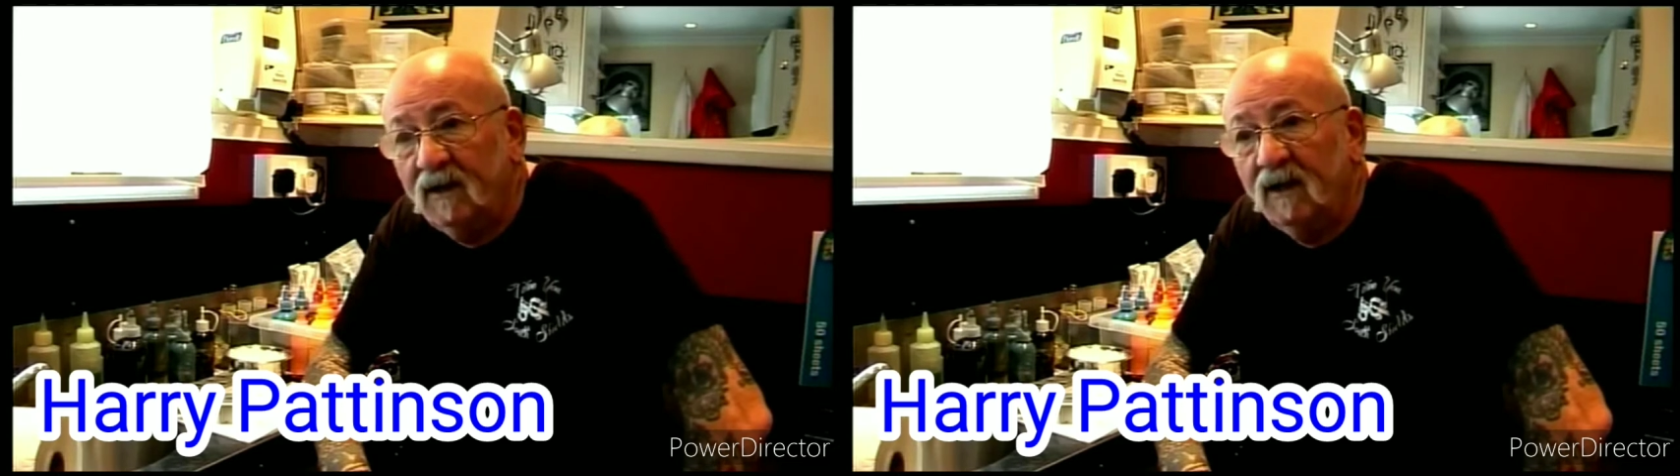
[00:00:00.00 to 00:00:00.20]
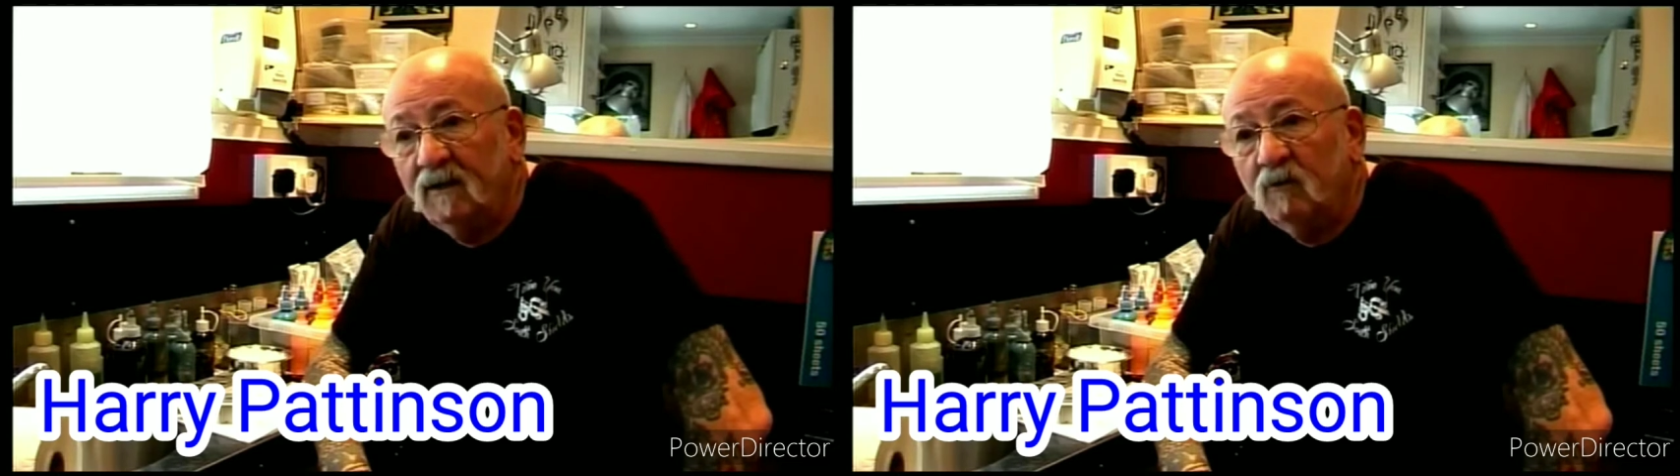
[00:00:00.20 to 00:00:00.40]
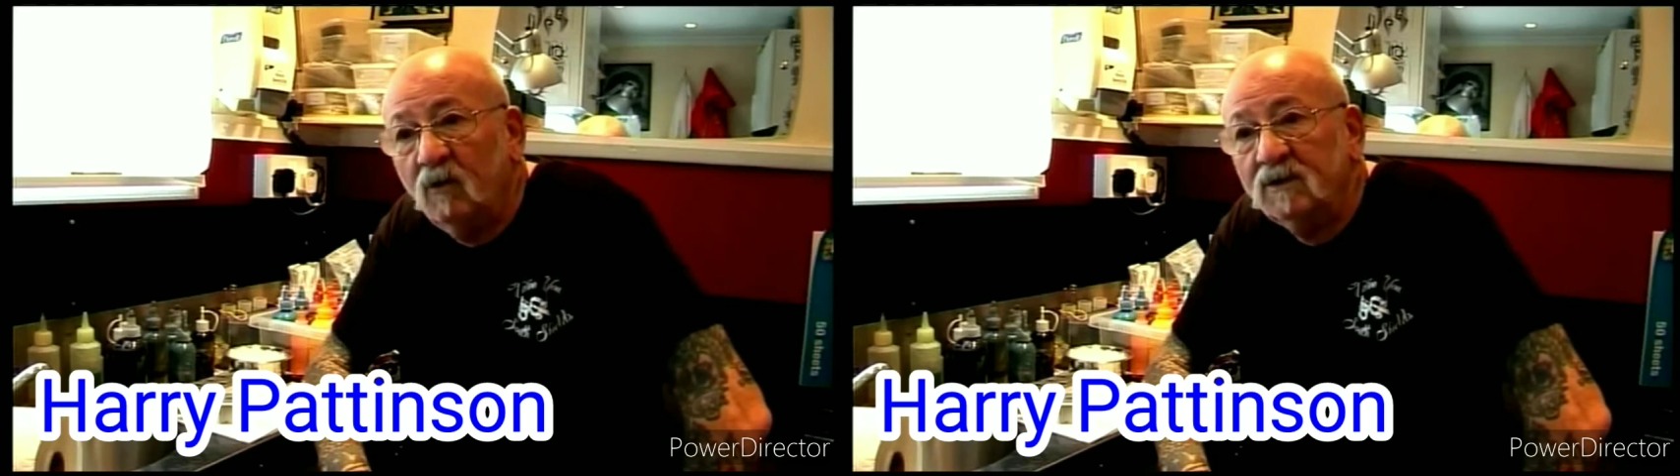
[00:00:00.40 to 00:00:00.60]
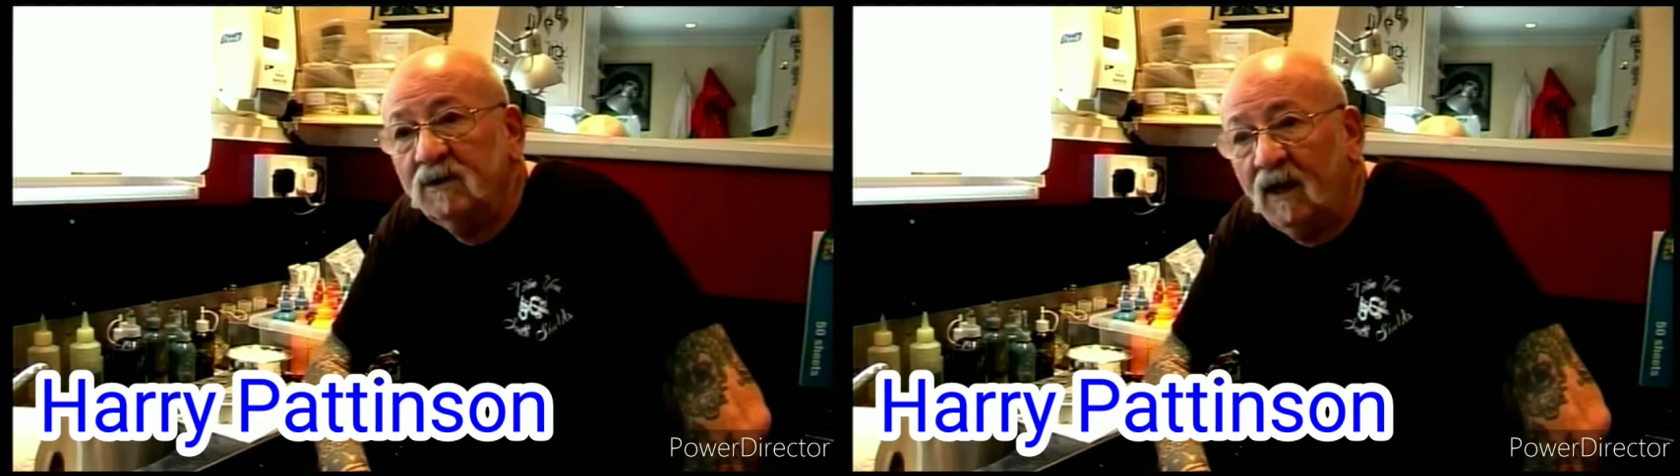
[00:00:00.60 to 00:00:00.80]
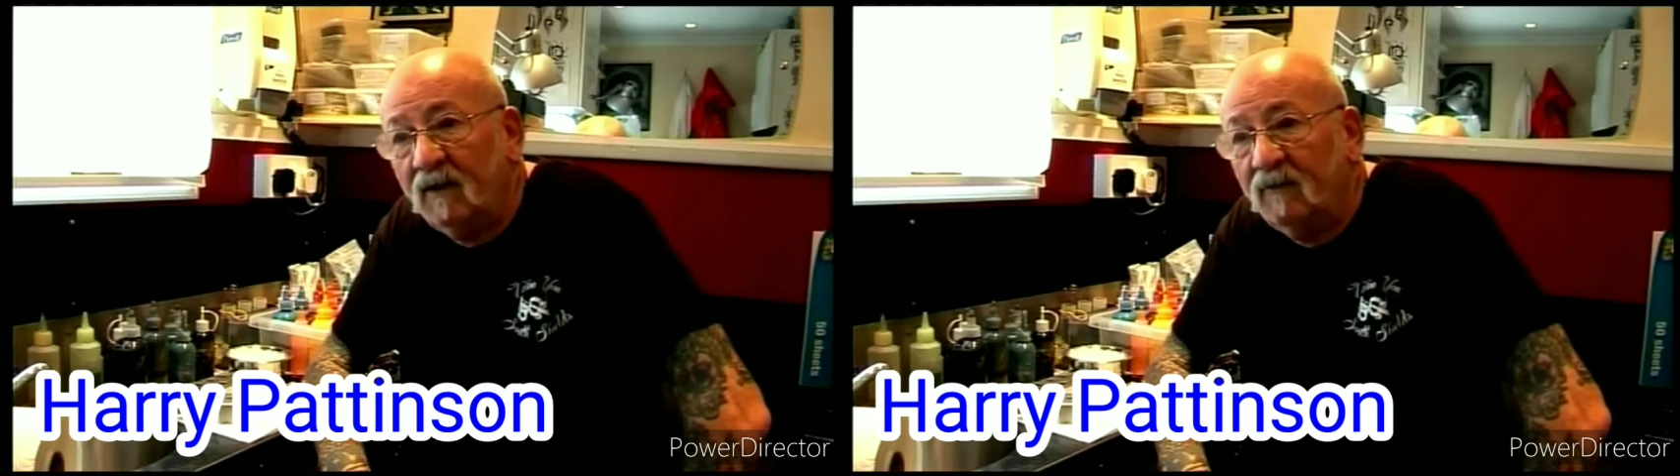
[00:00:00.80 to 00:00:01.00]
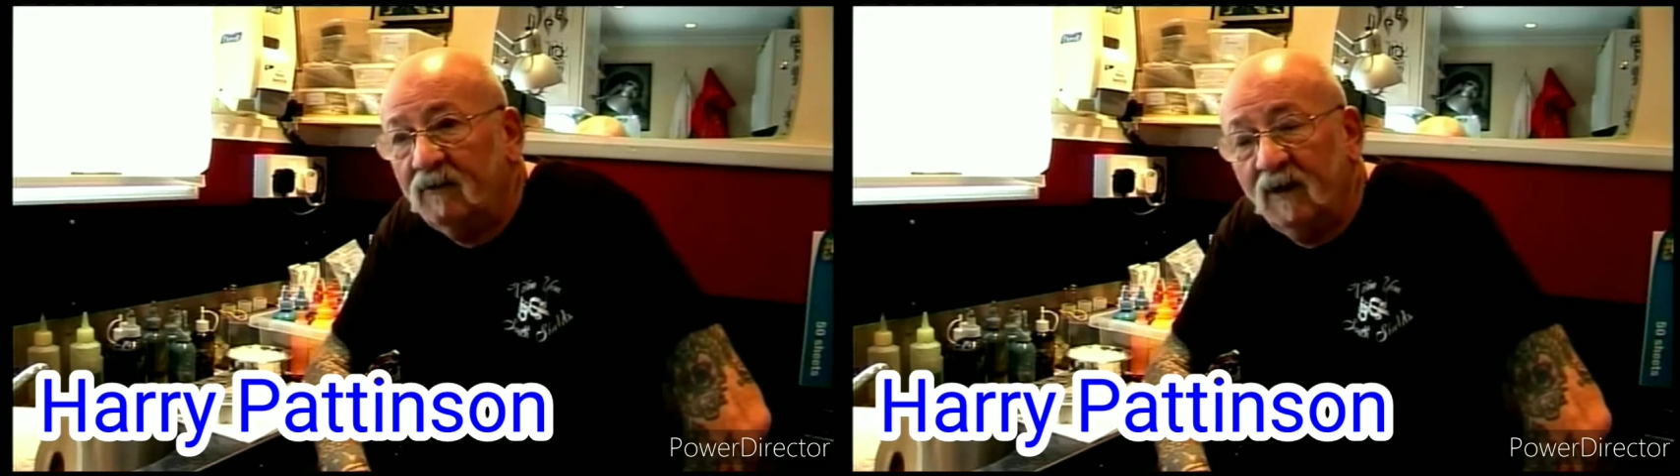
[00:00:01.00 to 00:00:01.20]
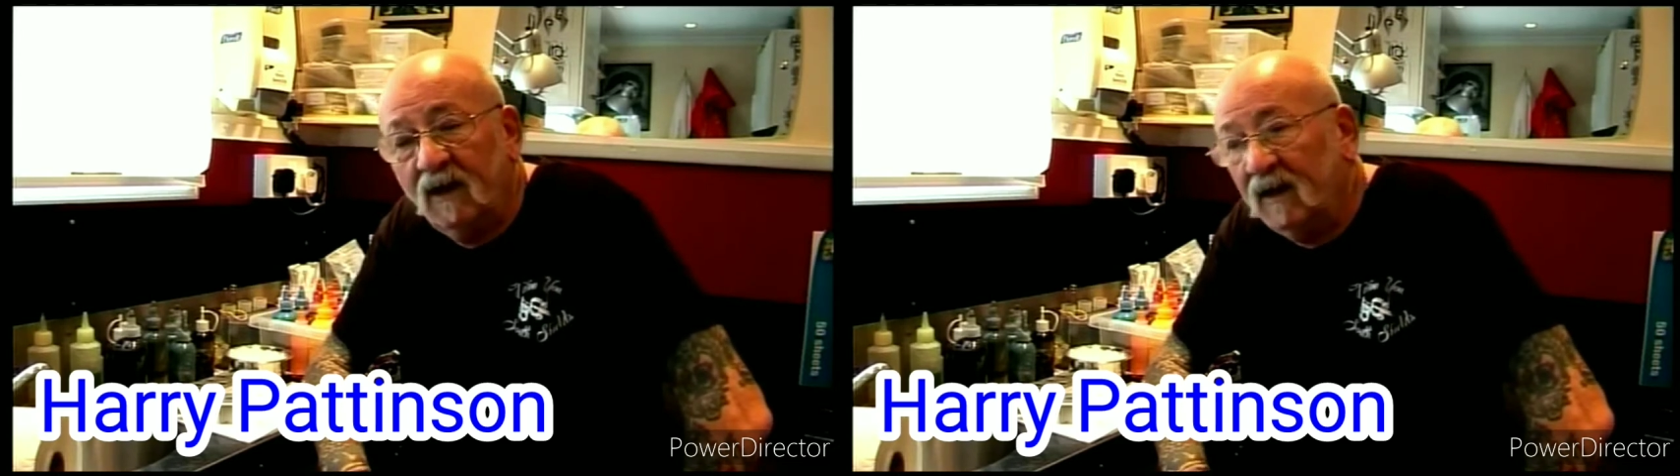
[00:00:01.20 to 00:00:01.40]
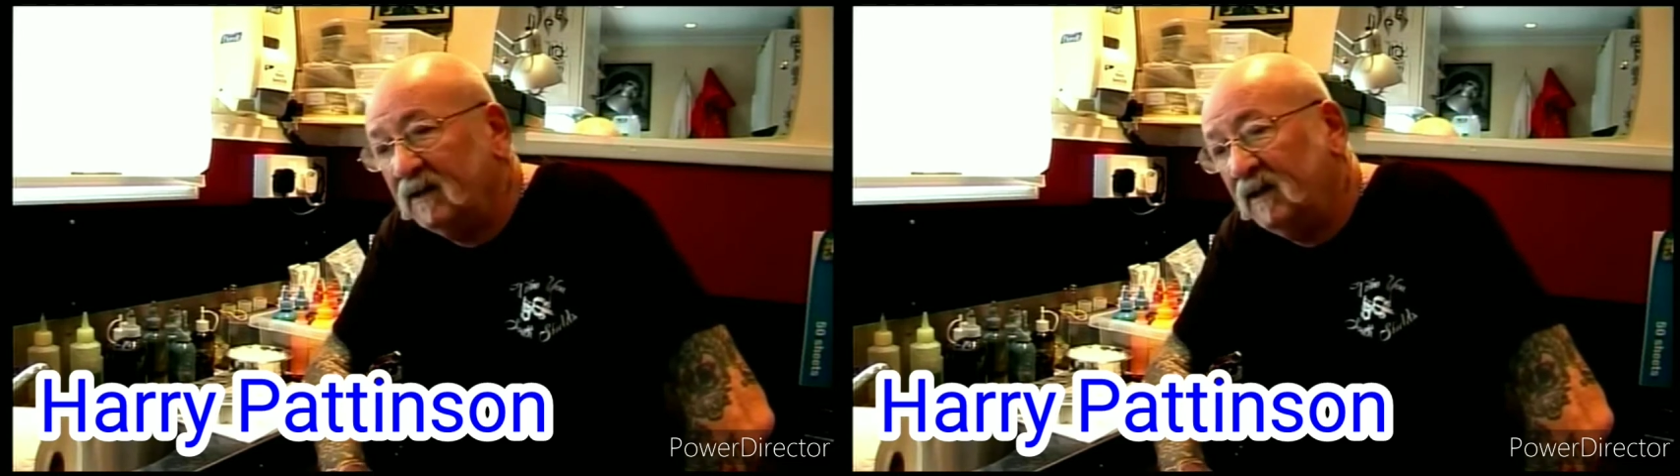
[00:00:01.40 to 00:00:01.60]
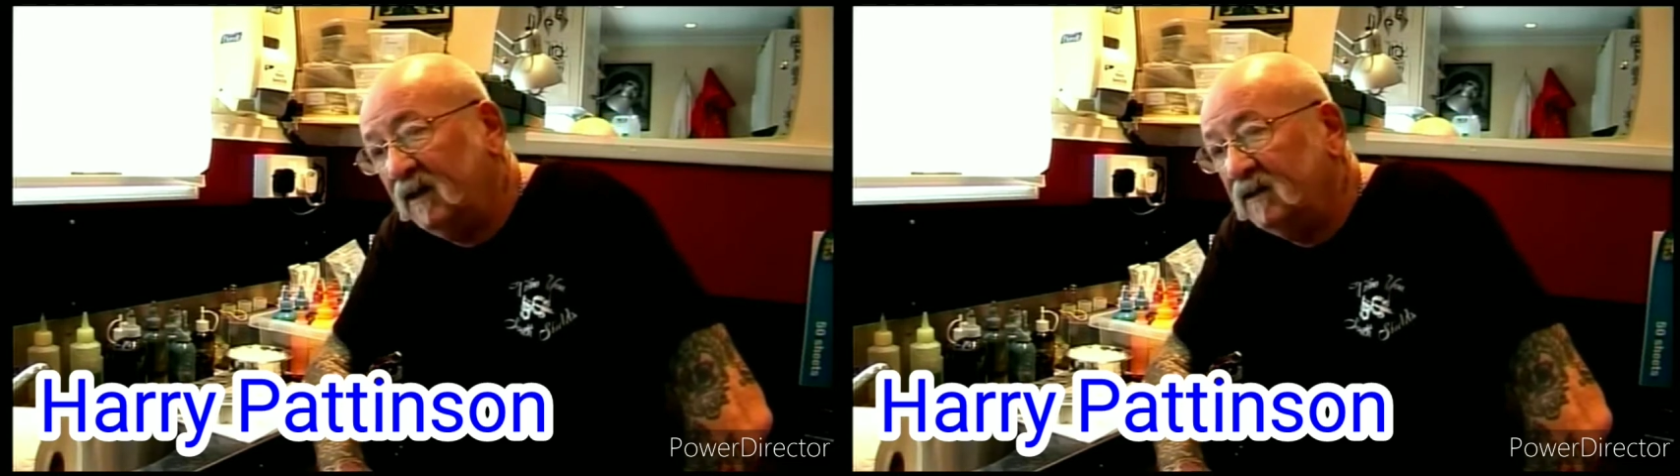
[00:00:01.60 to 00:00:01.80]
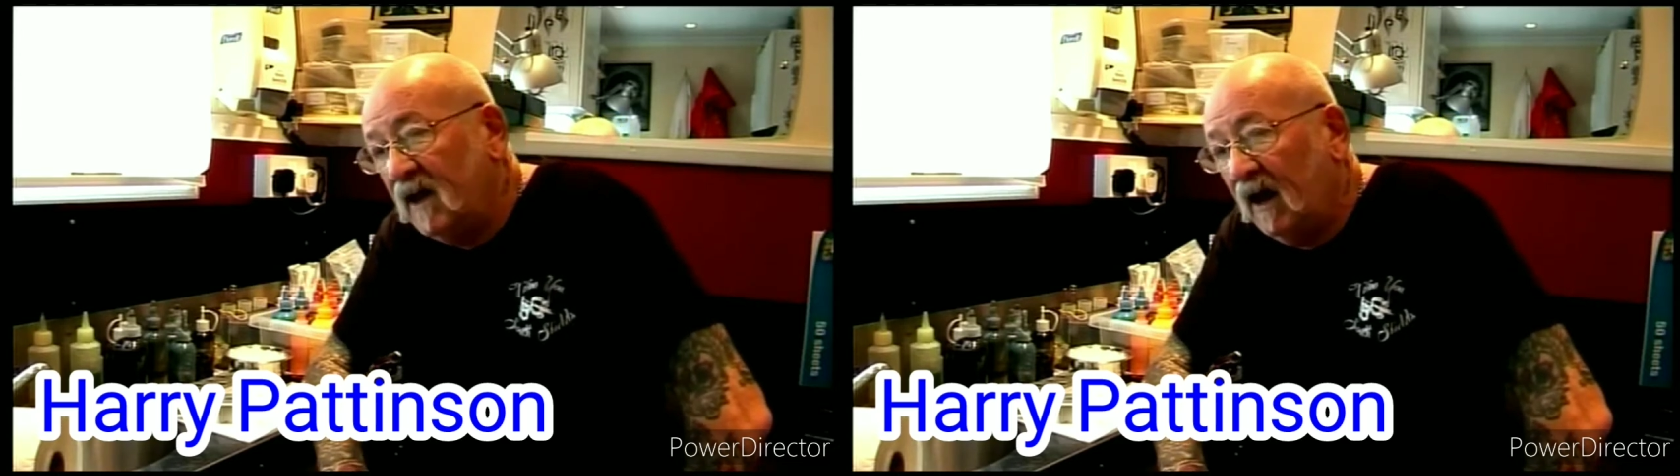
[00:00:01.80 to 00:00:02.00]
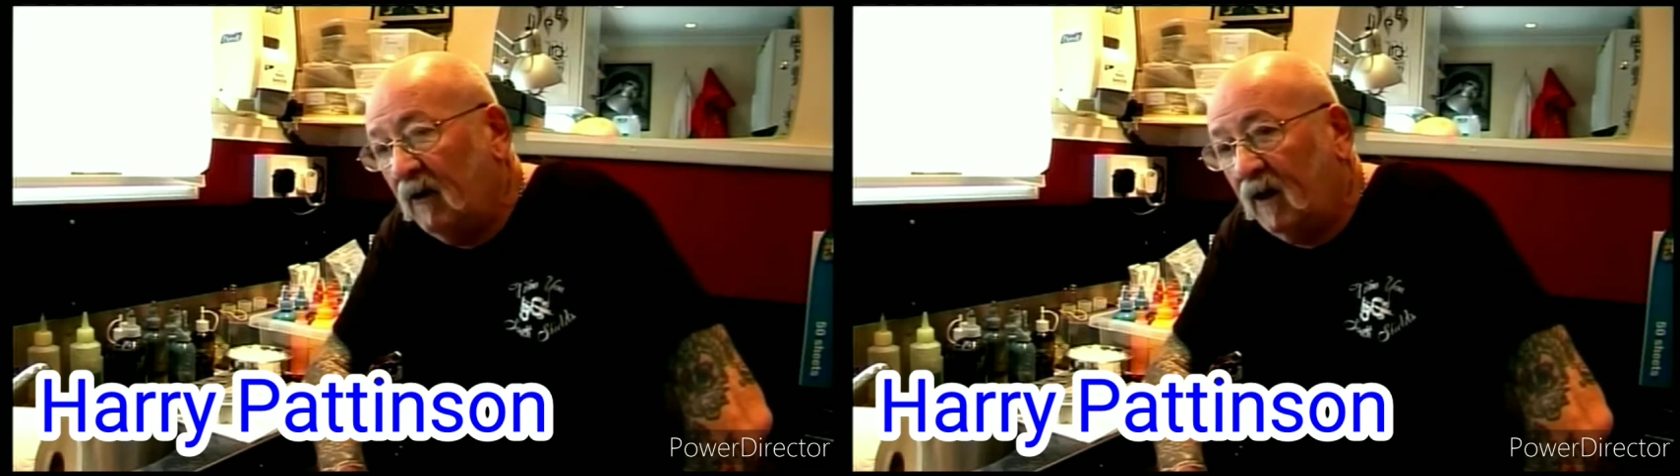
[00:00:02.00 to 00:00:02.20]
It wasn't like, as it is now,